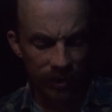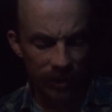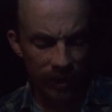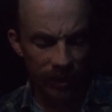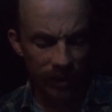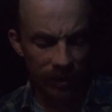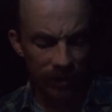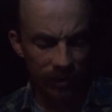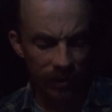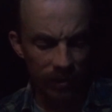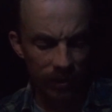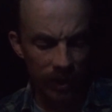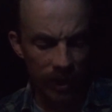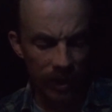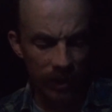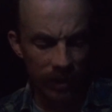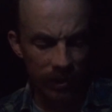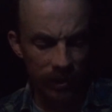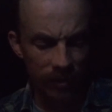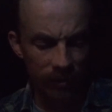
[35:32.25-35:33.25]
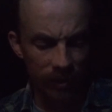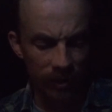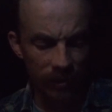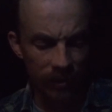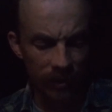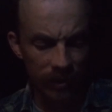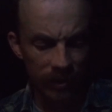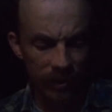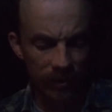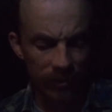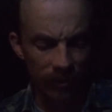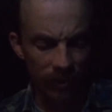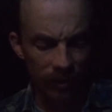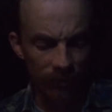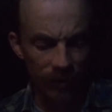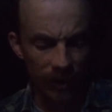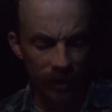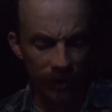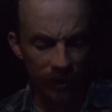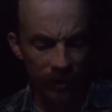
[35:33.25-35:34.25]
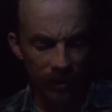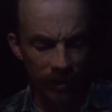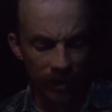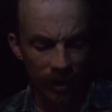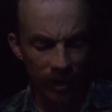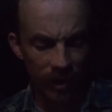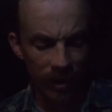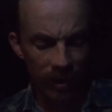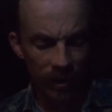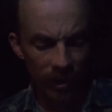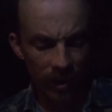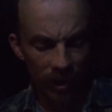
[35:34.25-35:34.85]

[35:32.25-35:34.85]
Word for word: taken to answering his doorbell at night